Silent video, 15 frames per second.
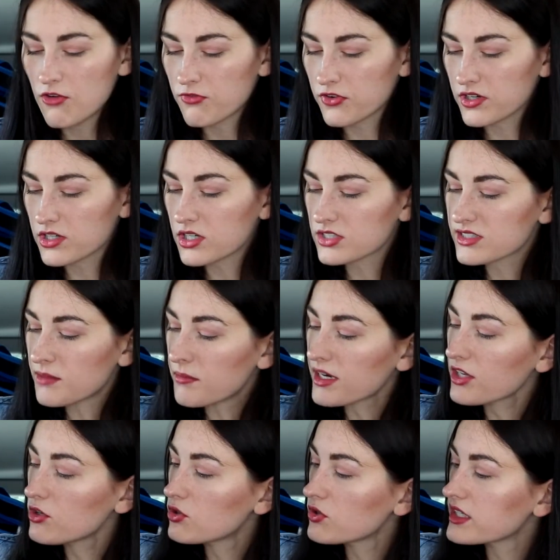For
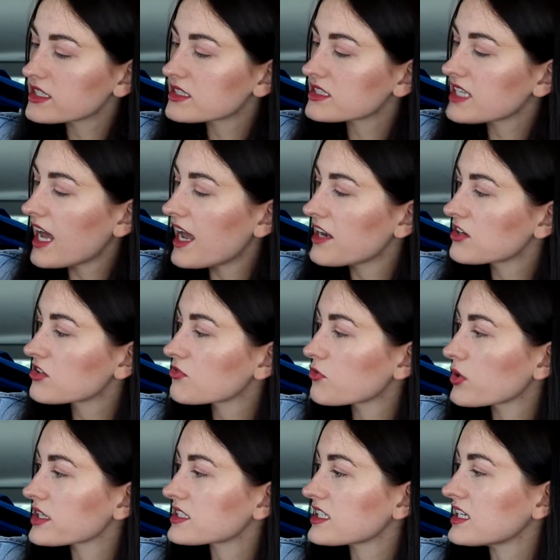somebody who is 10 to
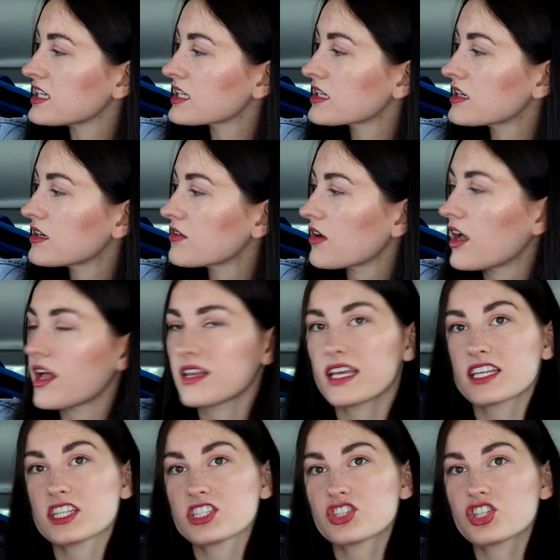14,
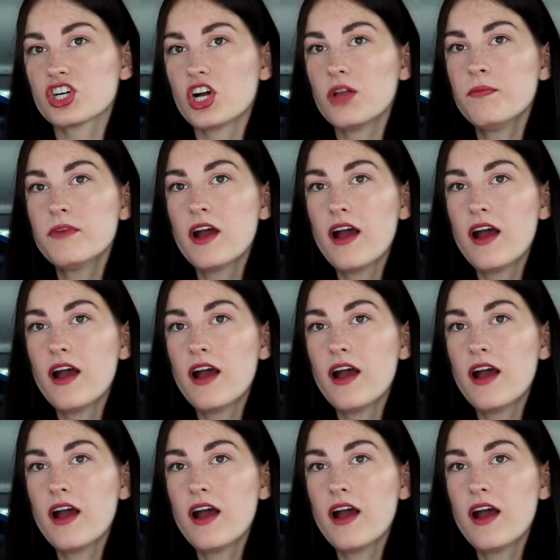like this girl,